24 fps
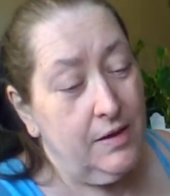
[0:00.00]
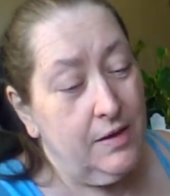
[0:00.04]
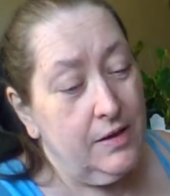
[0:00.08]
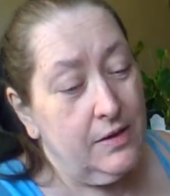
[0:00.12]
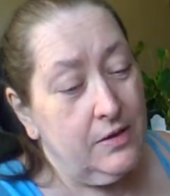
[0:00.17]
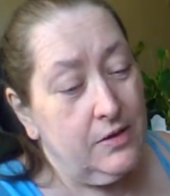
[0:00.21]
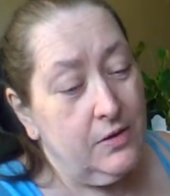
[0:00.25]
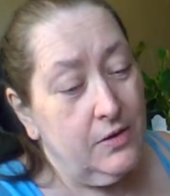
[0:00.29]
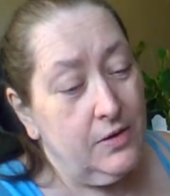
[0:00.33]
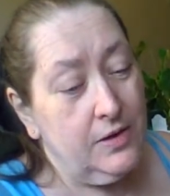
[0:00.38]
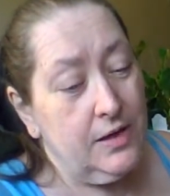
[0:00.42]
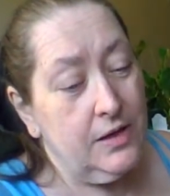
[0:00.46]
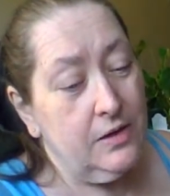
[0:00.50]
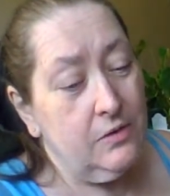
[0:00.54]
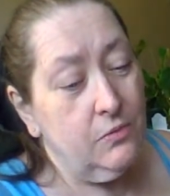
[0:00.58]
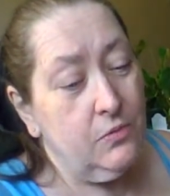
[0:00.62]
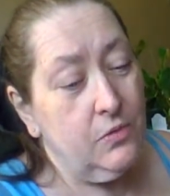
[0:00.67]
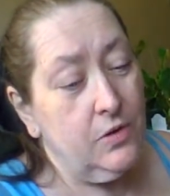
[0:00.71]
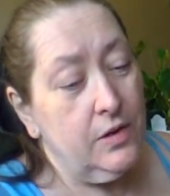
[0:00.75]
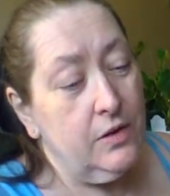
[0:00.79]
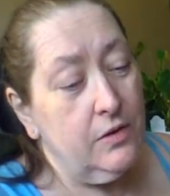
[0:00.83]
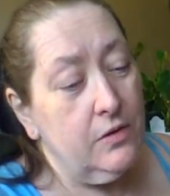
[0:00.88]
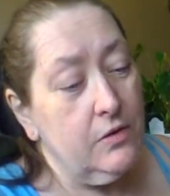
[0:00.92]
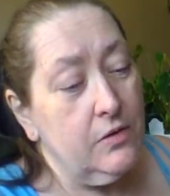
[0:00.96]
so I didn't
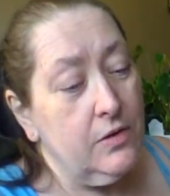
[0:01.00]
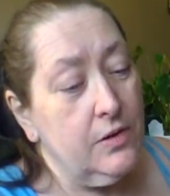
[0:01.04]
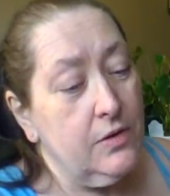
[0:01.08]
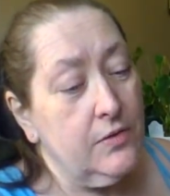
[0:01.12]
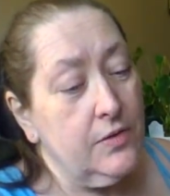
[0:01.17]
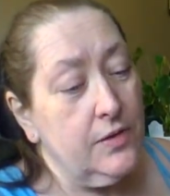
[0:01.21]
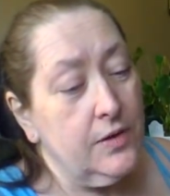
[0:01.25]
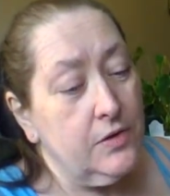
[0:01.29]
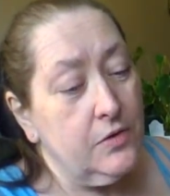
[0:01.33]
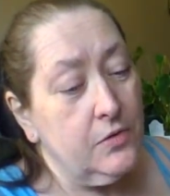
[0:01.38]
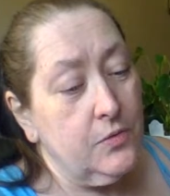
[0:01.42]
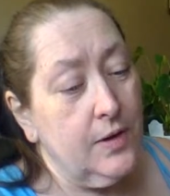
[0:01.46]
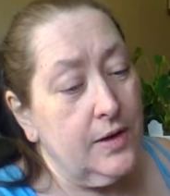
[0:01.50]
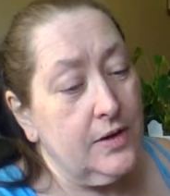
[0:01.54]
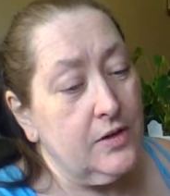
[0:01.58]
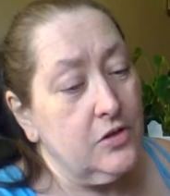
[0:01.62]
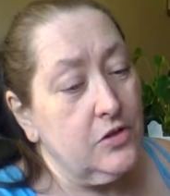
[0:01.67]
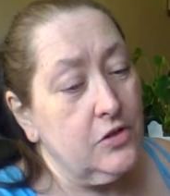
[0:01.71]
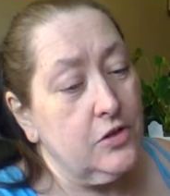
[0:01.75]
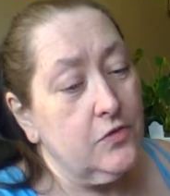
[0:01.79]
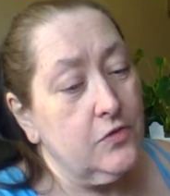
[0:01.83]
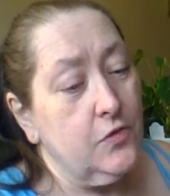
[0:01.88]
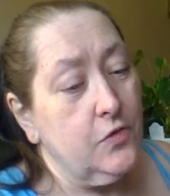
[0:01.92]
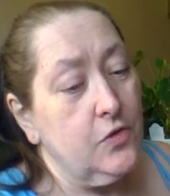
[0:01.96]
really look at the
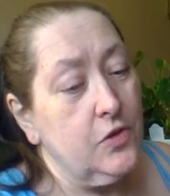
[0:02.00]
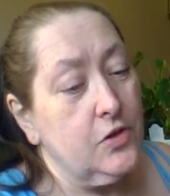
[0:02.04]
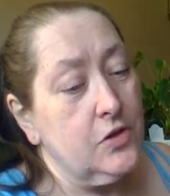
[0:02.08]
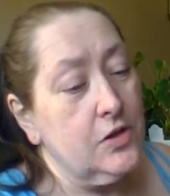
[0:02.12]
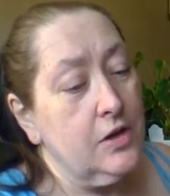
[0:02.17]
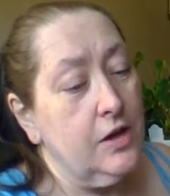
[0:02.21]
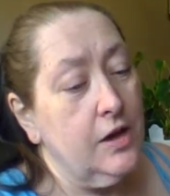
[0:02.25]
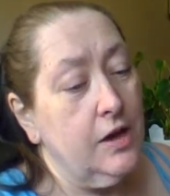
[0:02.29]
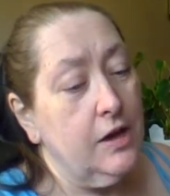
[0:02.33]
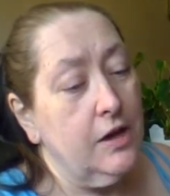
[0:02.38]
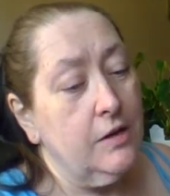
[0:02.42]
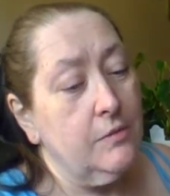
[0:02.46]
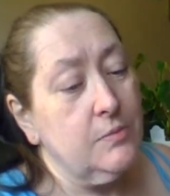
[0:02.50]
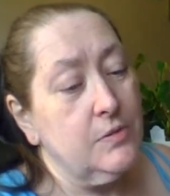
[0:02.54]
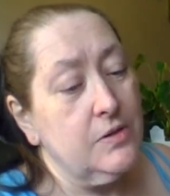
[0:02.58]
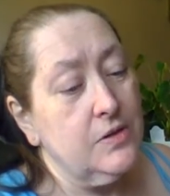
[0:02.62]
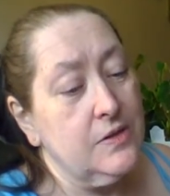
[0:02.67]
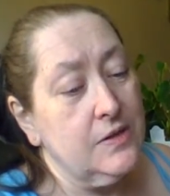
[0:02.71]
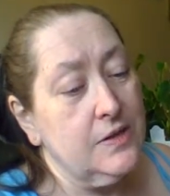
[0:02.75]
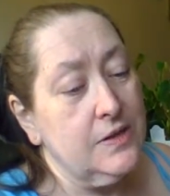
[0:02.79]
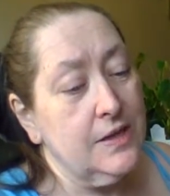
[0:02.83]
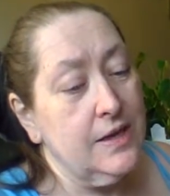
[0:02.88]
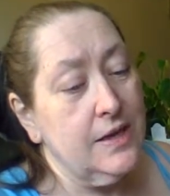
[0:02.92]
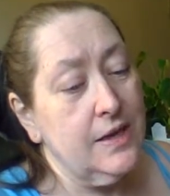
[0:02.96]
directions for the top to
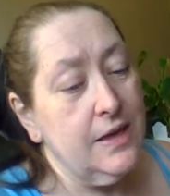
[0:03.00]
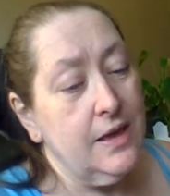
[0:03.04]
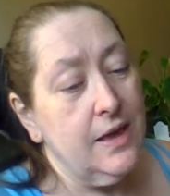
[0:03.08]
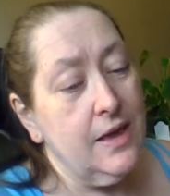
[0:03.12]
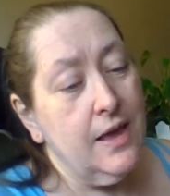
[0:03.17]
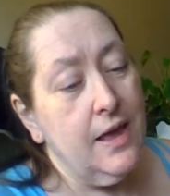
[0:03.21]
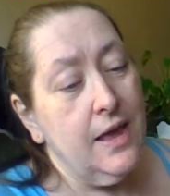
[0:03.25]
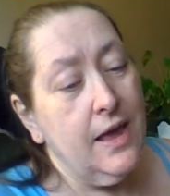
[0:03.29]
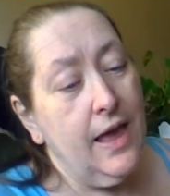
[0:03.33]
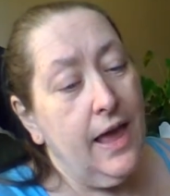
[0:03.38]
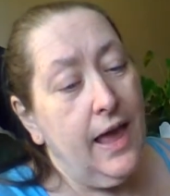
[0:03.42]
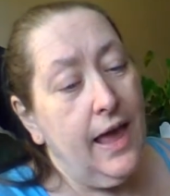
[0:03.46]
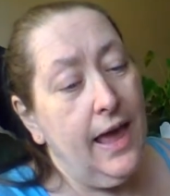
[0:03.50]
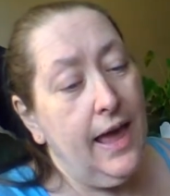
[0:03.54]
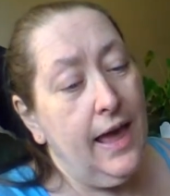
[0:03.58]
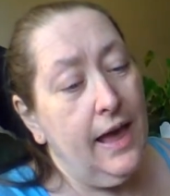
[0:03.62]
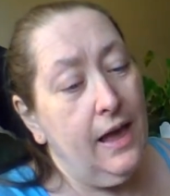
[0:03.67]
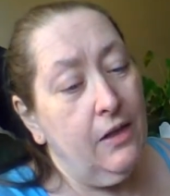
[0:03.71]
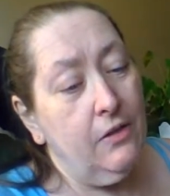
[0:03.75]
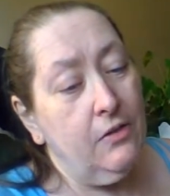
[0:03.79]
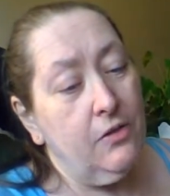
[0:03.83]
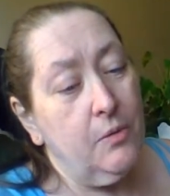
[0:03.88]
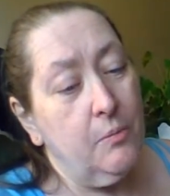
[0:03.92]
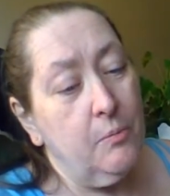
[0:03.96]
see
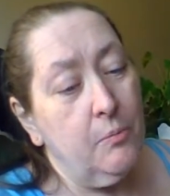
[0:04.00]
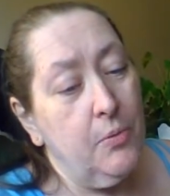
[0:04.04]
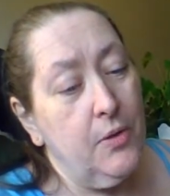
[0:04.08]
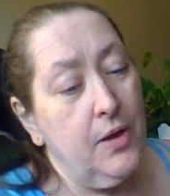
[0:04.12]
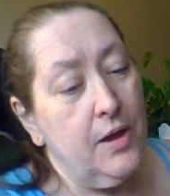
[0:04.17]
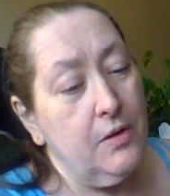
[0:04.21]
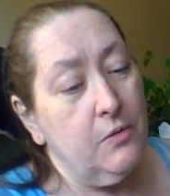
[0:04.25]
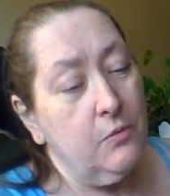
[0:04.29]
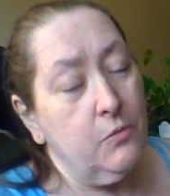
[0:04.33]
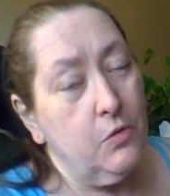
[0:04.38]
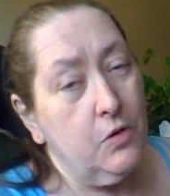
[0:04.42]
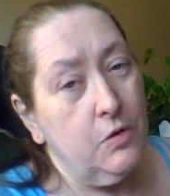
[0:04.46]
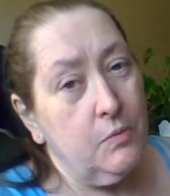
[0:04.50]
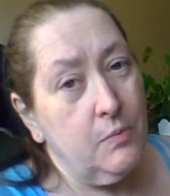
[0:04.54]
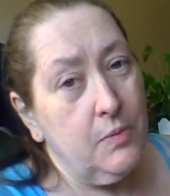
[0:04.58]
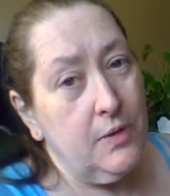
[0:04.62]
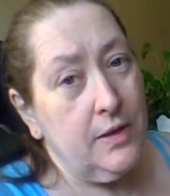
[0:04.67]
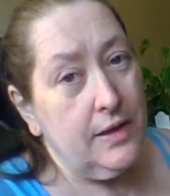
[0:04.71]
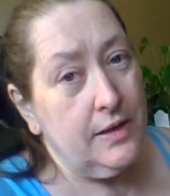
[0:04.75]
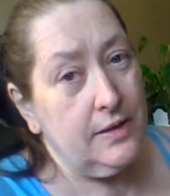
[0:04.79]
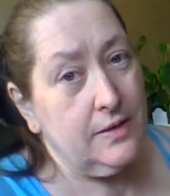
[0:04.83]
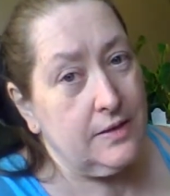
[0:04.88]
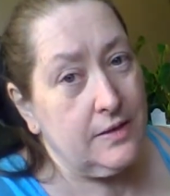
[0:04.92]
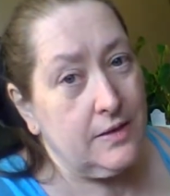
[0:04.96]
how the button would
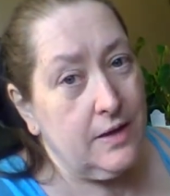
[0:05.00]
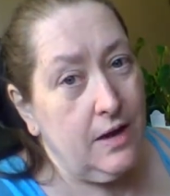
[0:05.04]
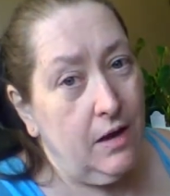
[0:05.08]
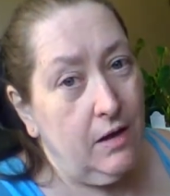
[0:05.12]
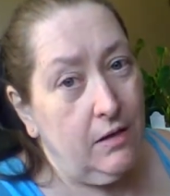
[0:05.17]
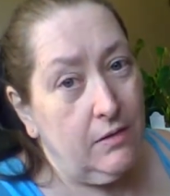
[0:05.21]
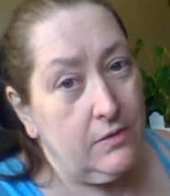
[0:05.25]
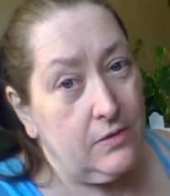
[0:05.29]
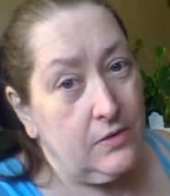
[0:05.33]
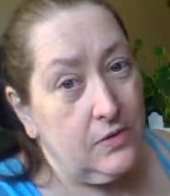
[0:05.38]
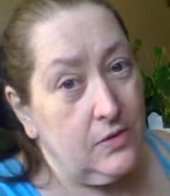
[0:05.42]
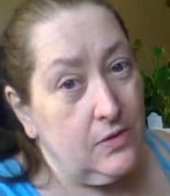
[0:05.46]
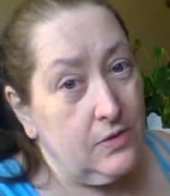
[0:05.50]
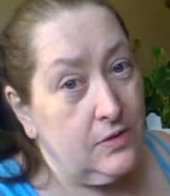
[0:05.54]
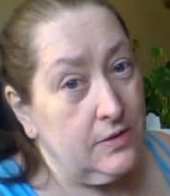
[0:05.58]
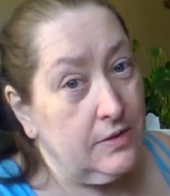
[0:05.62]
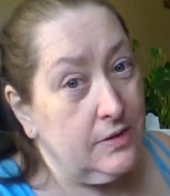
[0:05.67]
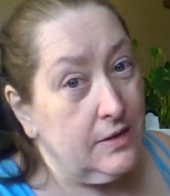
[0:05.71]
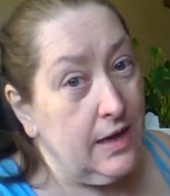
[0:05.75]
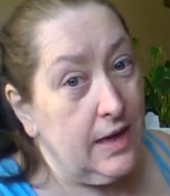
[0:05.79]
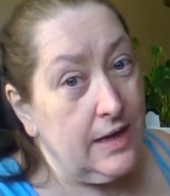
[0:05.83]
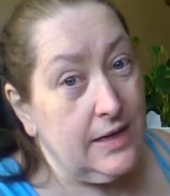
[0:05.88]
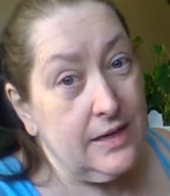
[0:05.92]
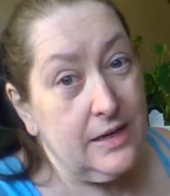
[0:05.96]
be installed,
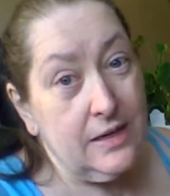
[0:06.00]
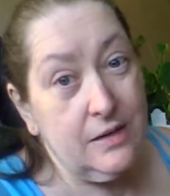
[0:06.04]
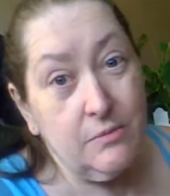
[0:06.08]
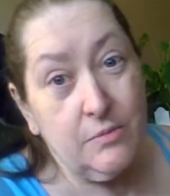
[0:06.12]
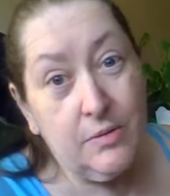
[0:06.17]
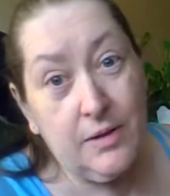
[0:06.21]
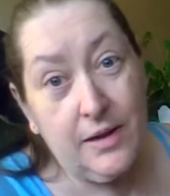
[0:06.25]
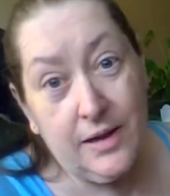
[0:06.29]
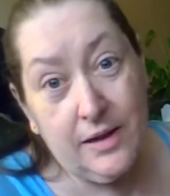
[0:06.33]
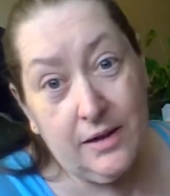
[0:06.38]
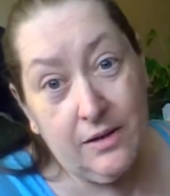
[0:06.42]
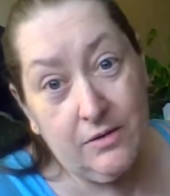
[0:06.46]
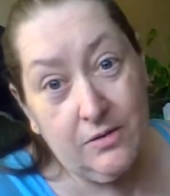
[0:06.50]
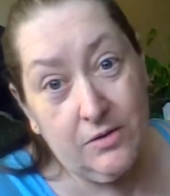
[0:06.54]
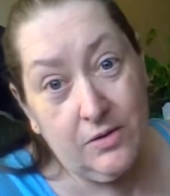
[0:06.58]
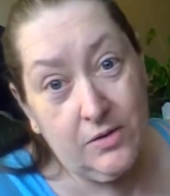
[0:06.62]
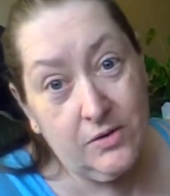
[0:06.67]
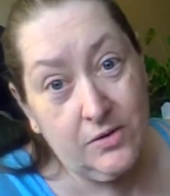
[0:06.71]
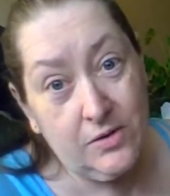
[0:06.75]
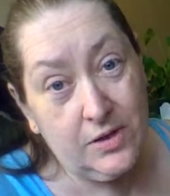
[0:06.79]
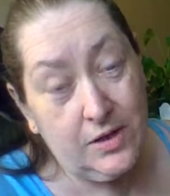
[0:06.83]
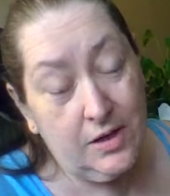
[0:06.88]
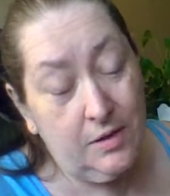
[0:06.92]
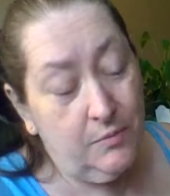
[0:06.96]
since I didn't plan on
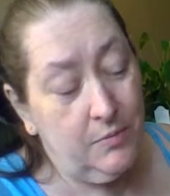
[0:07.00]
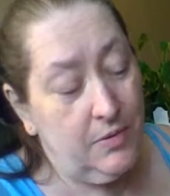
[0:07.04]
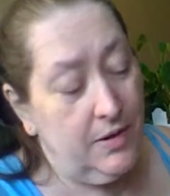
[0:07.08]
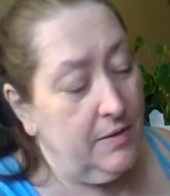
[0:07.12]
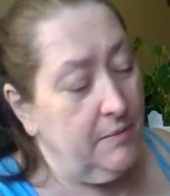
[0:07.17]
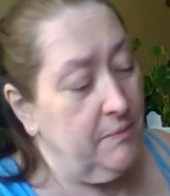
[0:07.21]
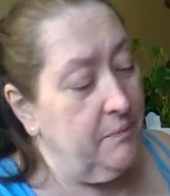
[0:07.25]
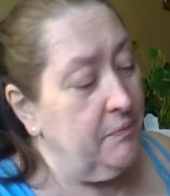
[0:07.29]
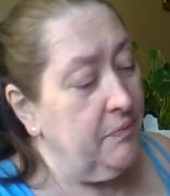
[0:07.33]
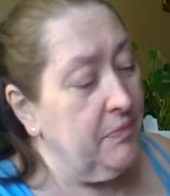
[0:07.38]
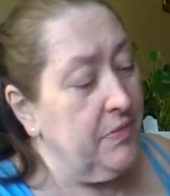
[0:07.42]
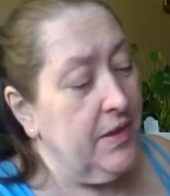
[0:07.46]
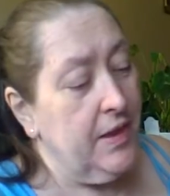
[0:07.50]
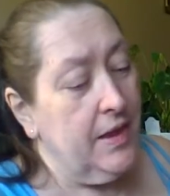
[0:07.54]
using a button.